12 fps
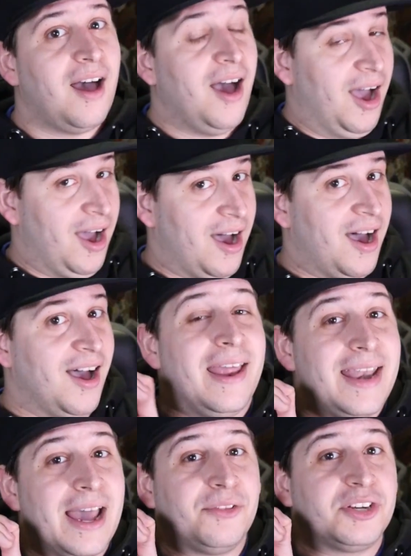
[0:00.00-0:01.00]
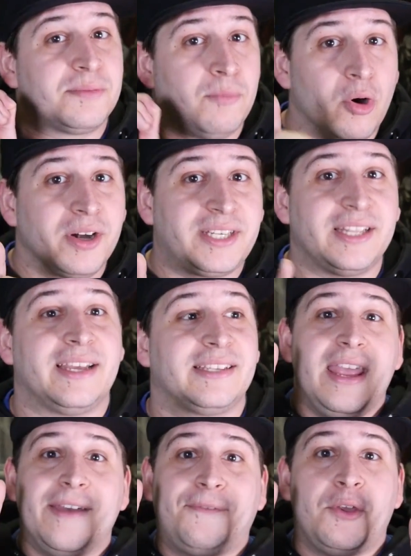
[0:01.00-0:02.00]
Huh? Now there's more to
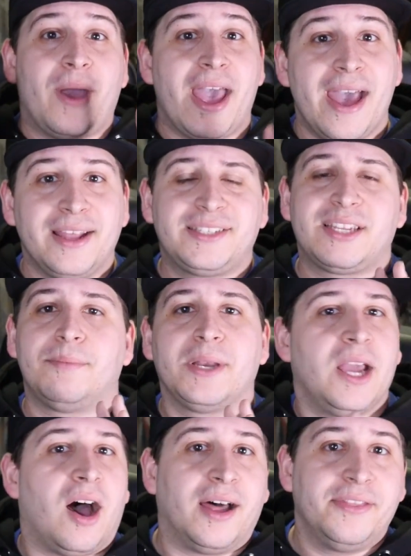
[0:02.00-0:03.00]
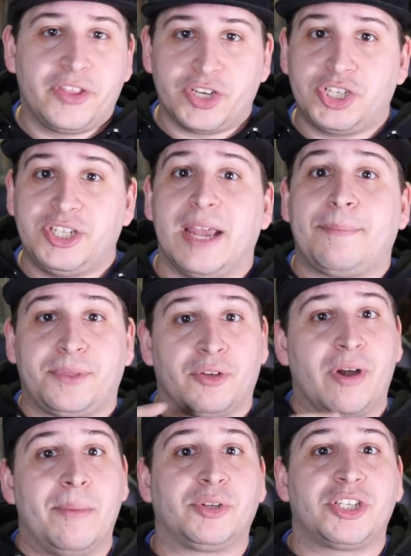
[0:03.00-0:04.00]
this. If you had somebody on the ship, the
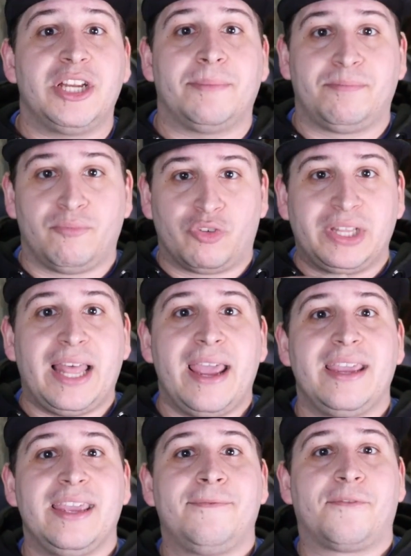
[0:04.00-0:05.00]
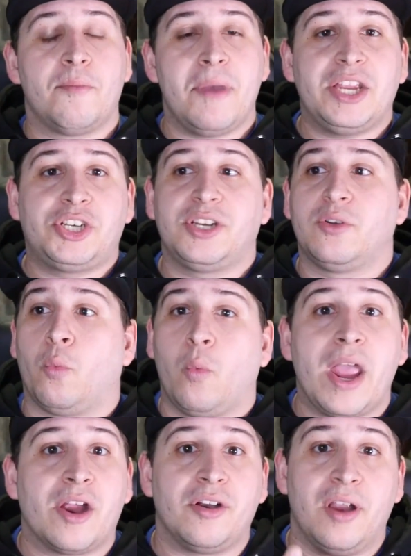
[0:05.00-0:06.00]
rebel ship, relaying information
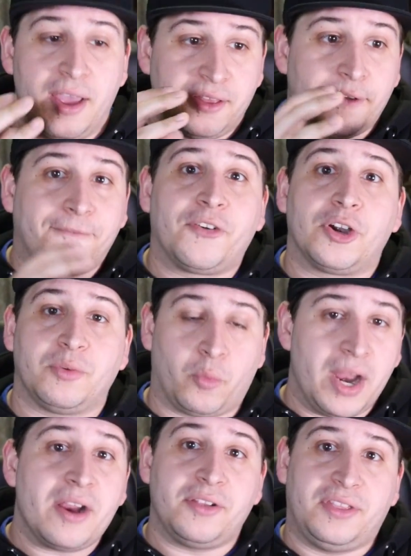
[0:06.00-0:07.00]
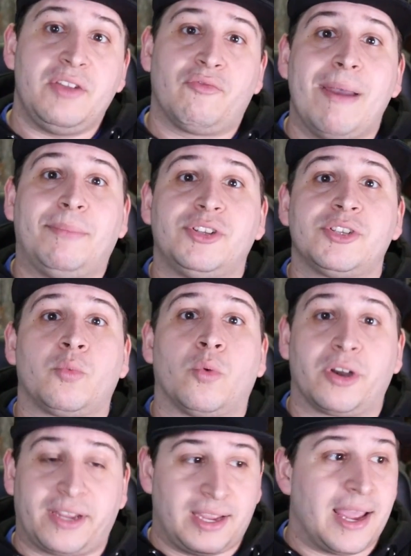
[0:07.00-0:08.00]
where the rebels
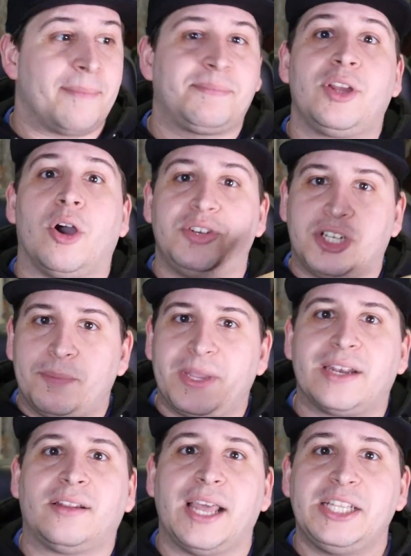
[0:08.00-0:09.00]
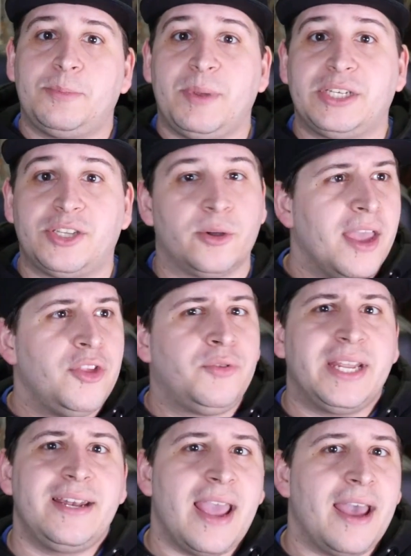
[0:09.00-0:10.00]
were kept jumping into lightspeed to, you
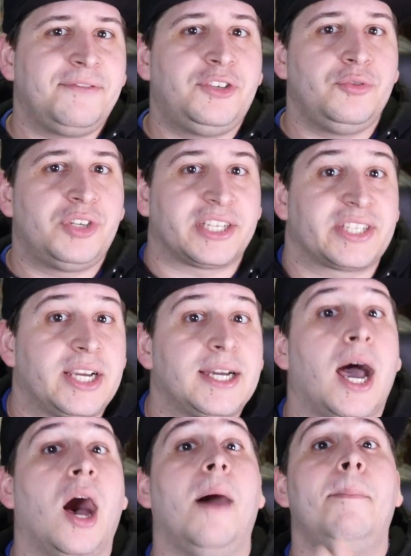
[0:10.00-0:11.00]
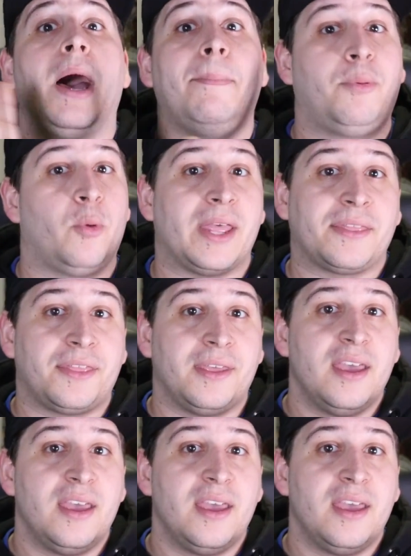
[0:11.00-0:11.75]
didn't have to just come up with,